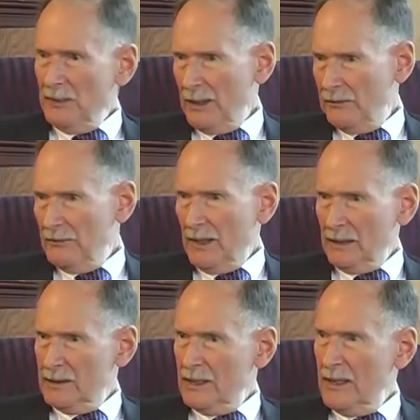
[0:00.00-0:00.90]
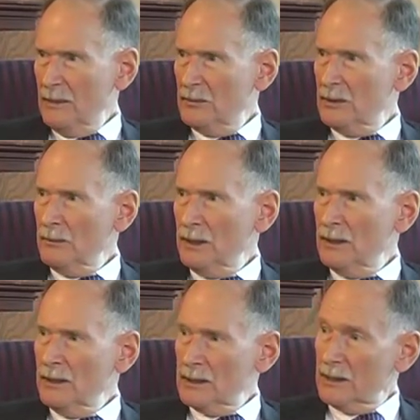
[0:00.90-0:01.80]
and Fox came to be
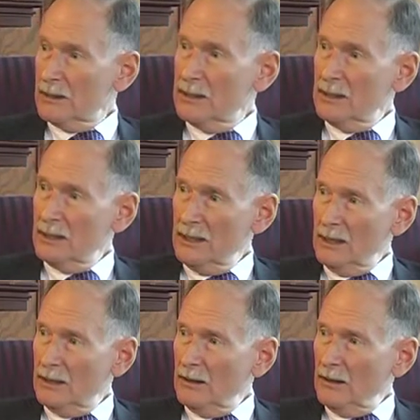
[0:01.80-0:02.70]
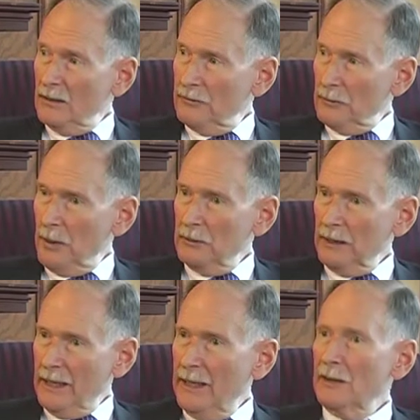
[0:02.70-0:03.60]
the associate dean for
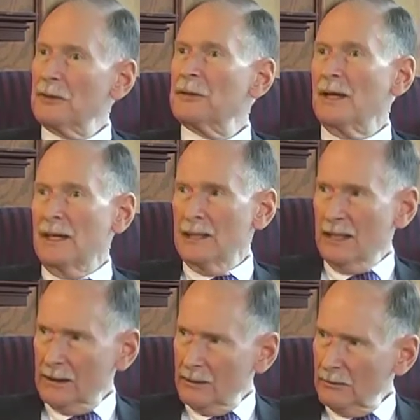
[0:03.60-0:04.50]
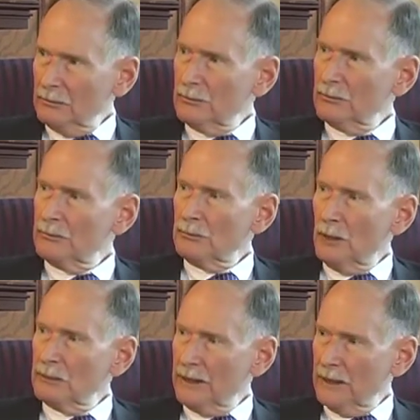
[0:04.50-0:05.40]
public health and get the
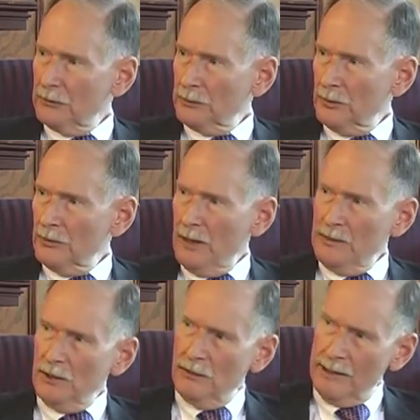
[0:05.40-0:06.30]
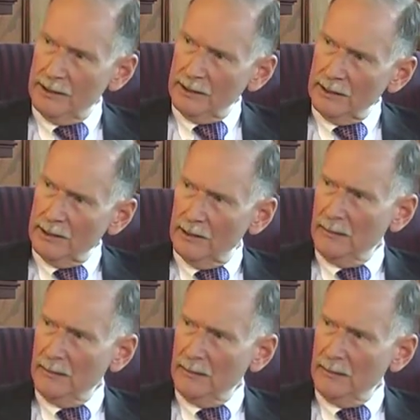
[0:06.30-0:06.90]
public health program accredited and a